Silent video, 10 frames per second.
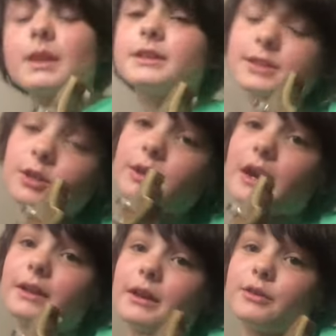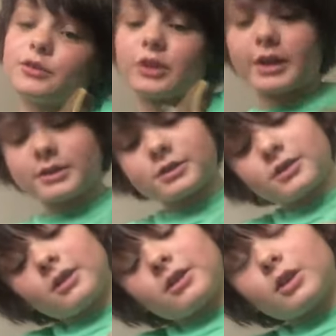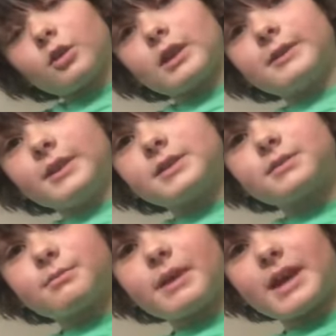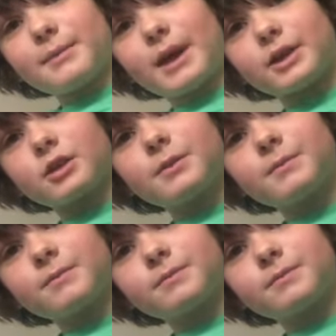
So yeah, now you try it. Go like this, A minor,